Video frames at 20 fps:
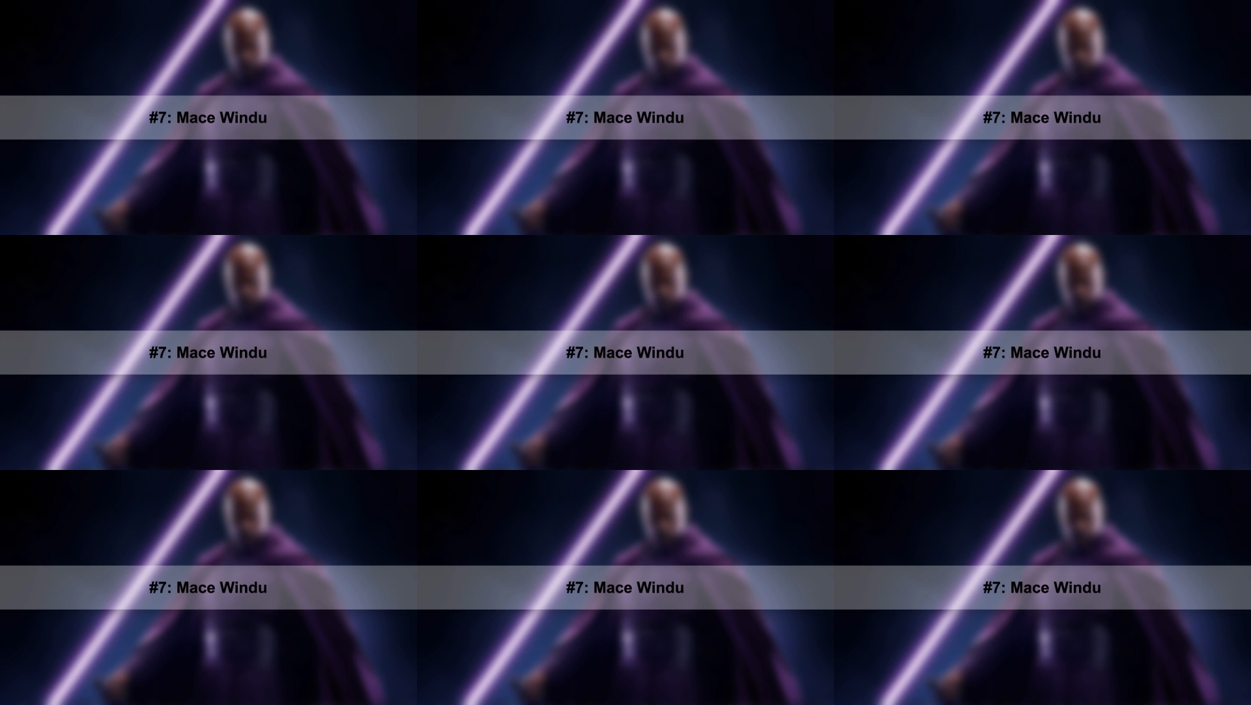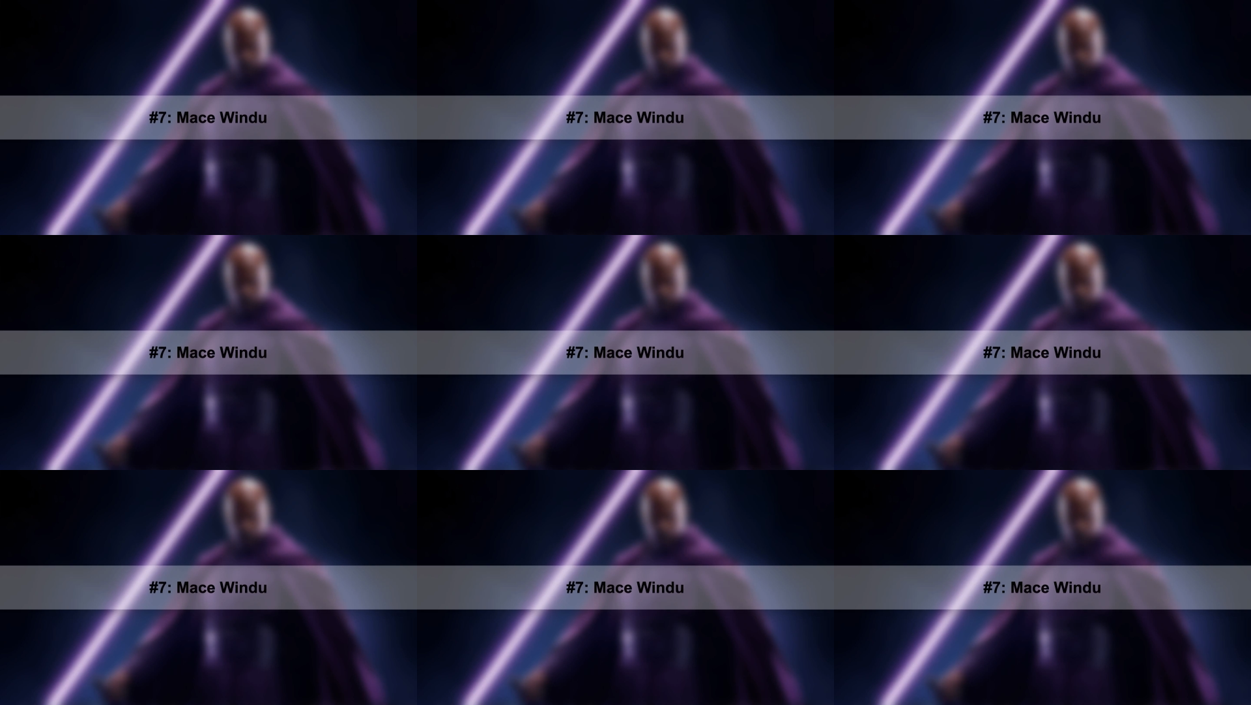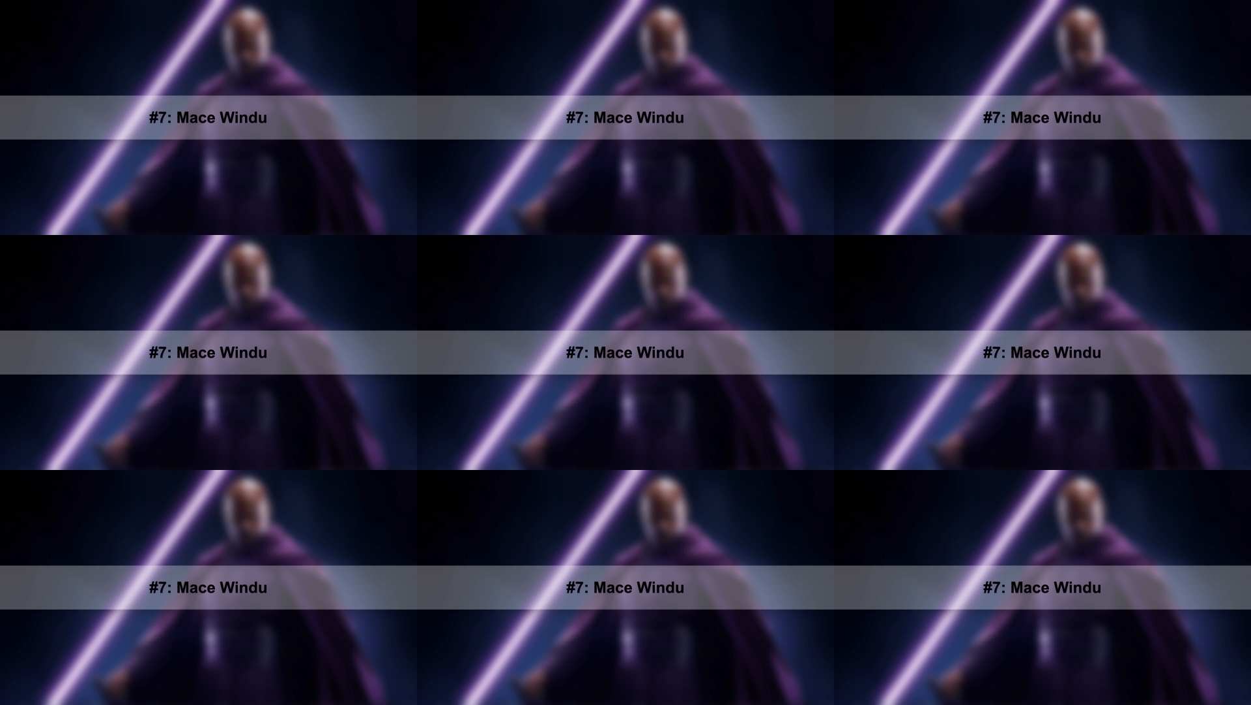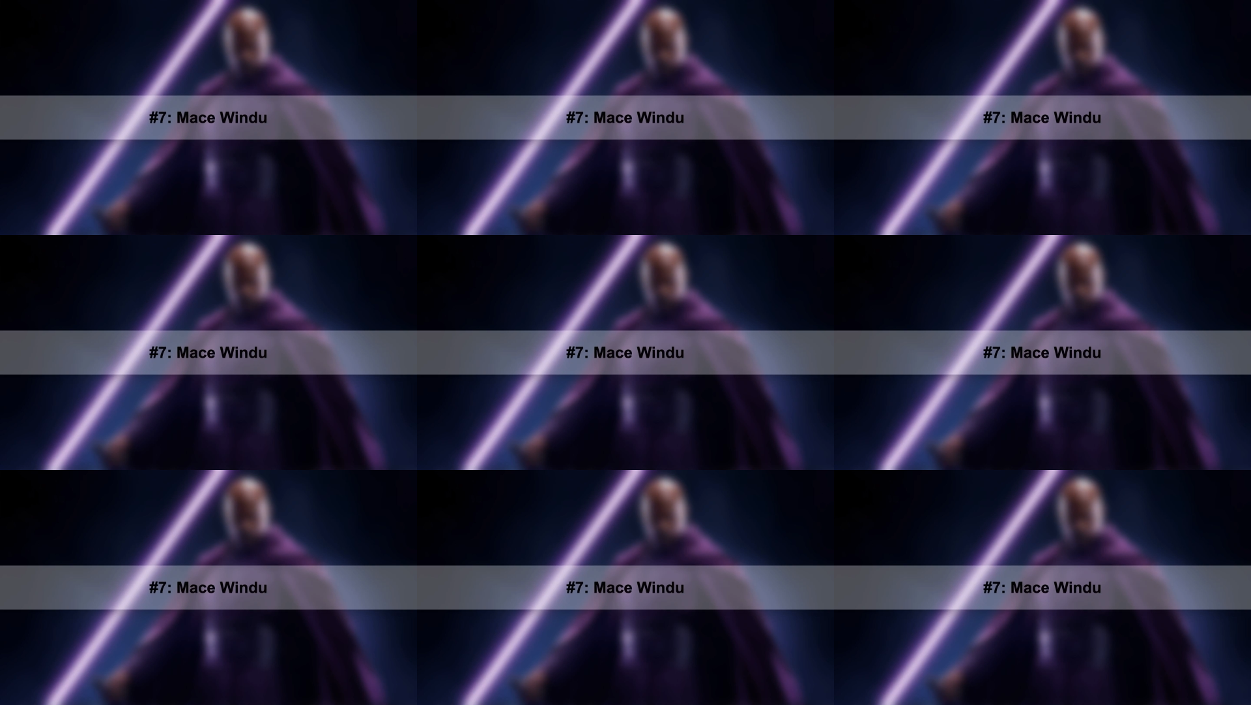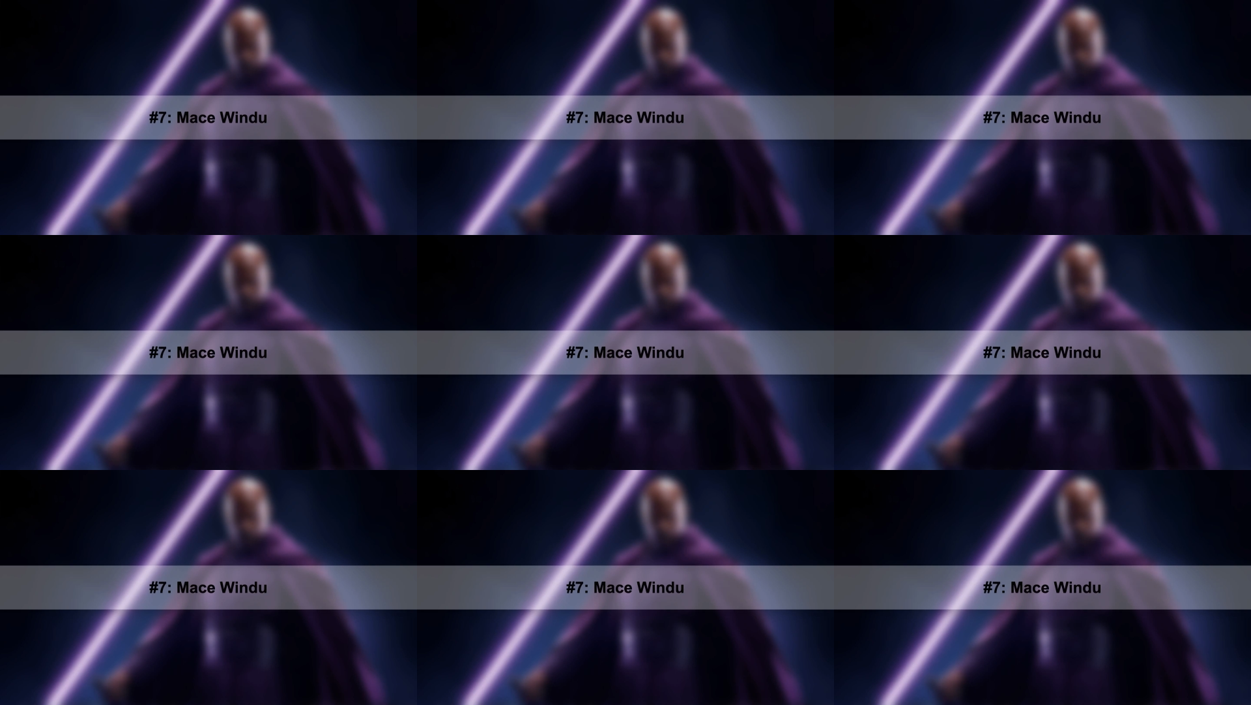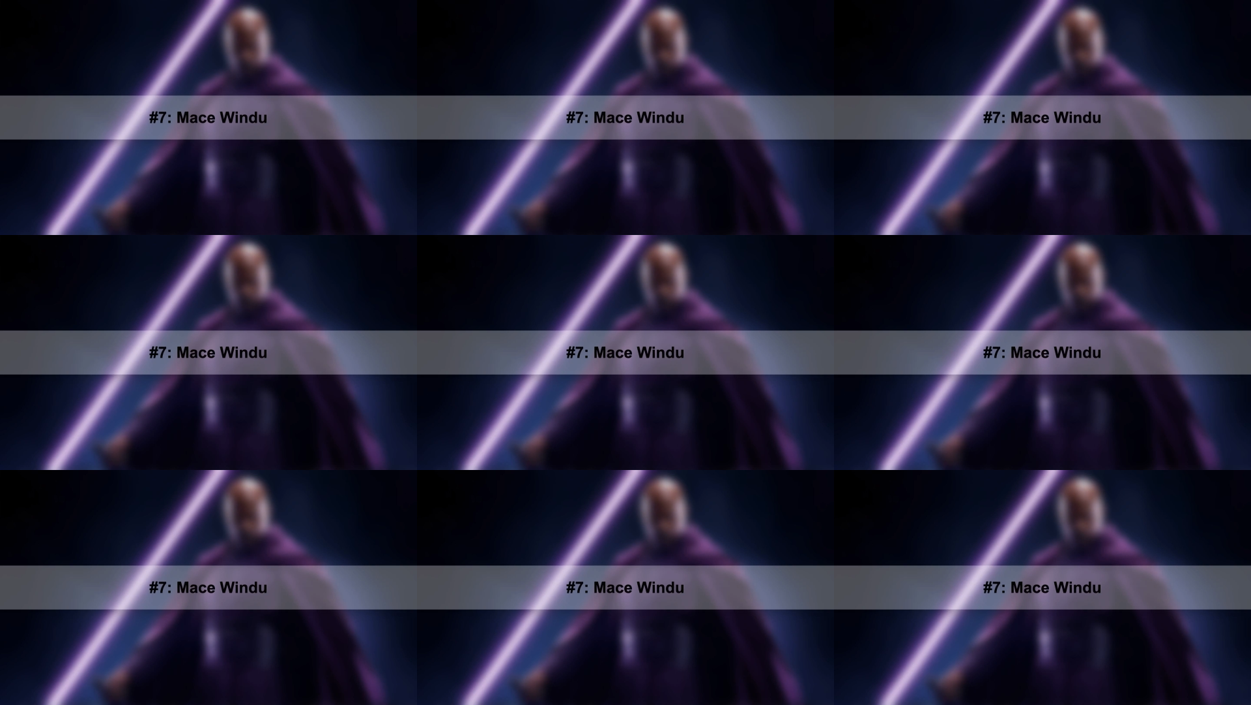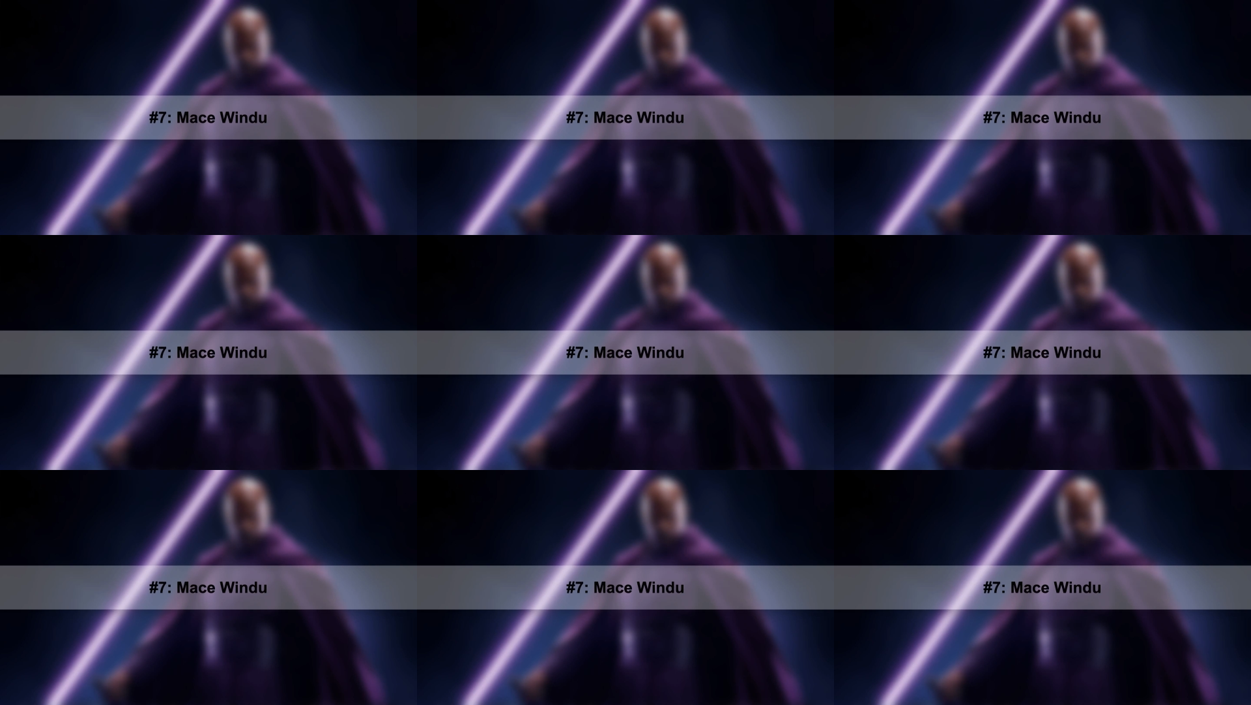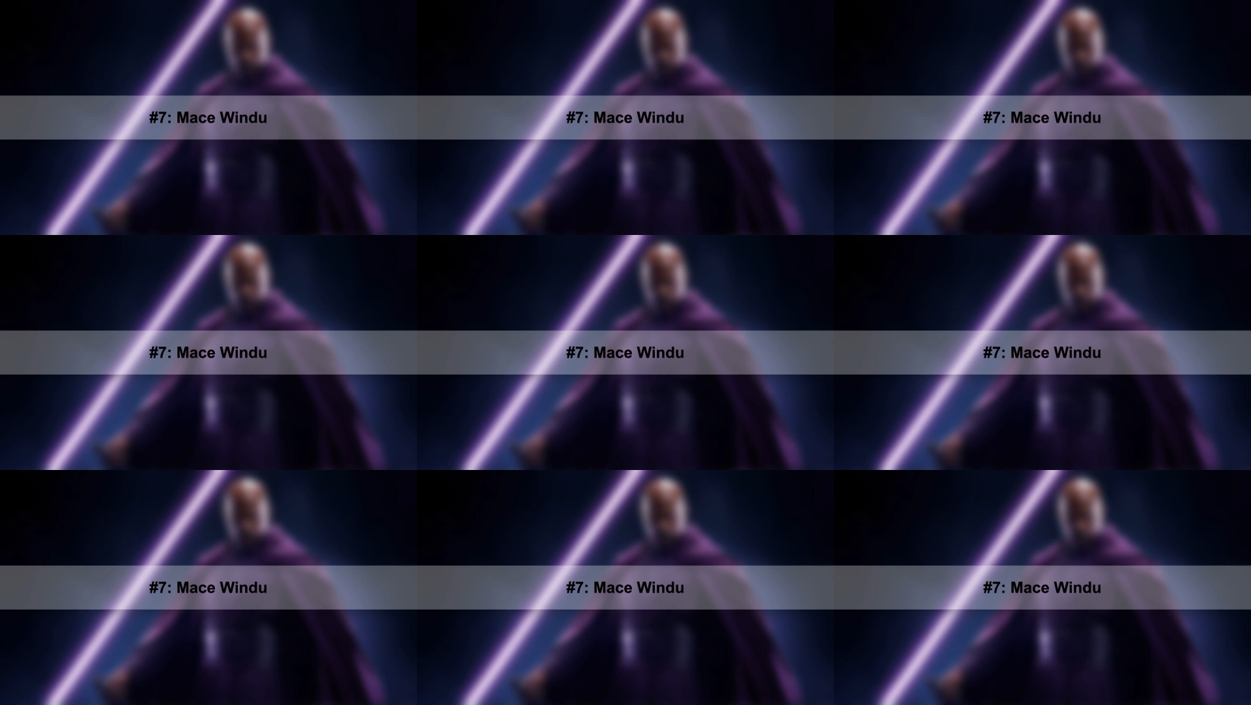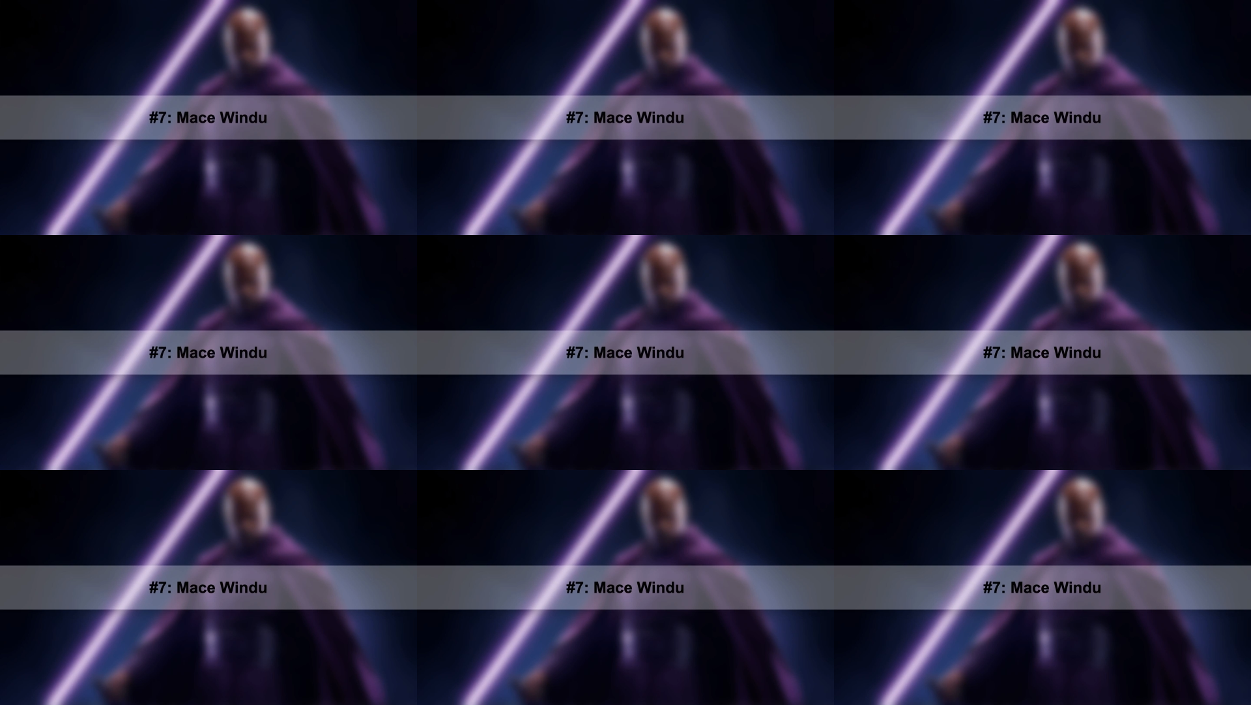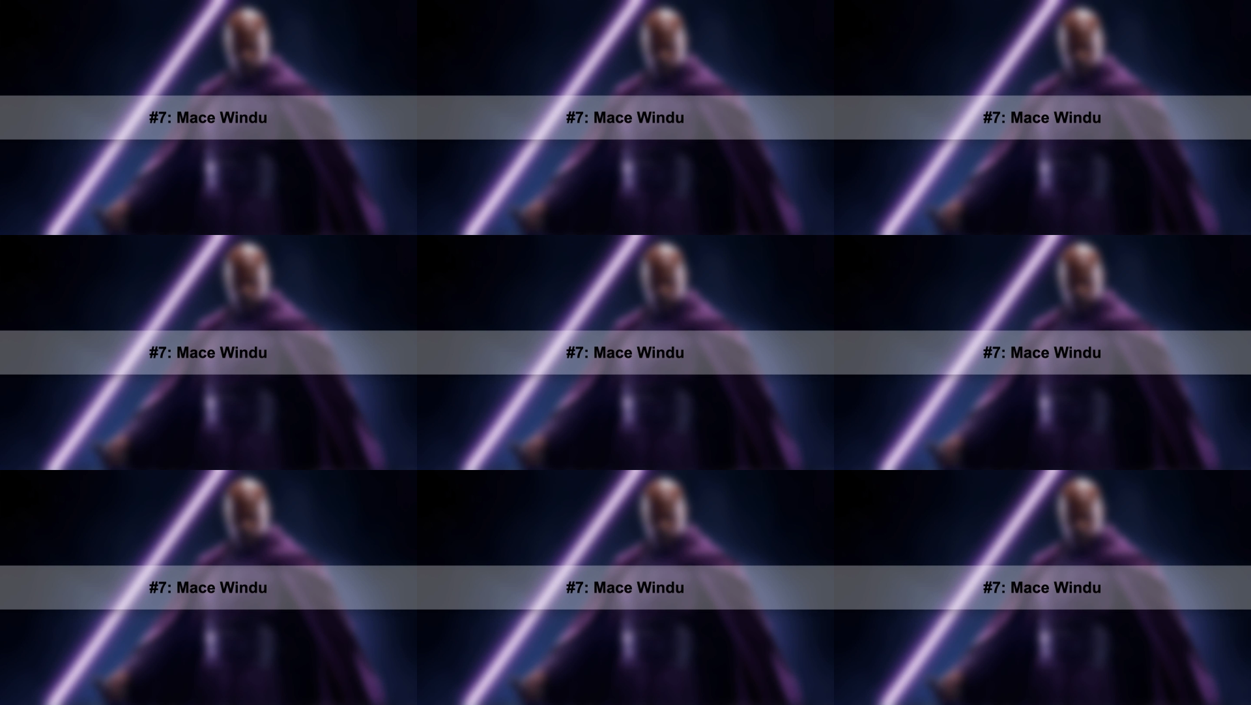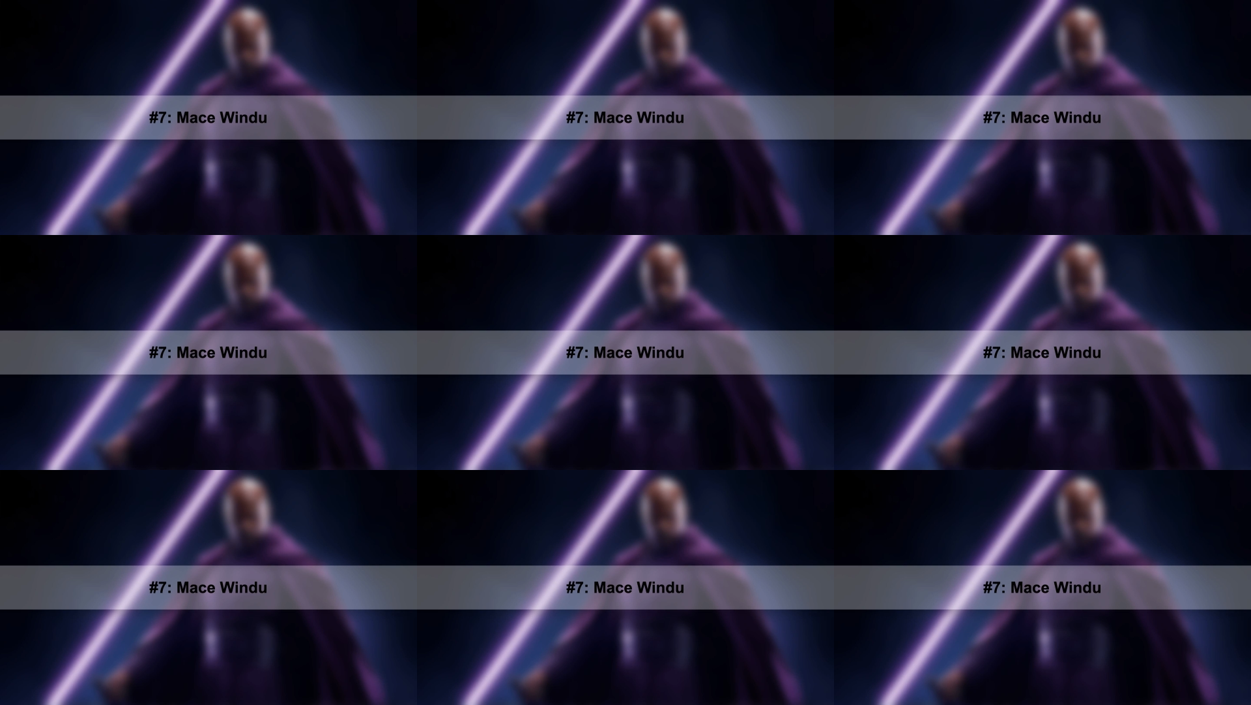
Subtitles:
No face is visible, so there are no lips to read.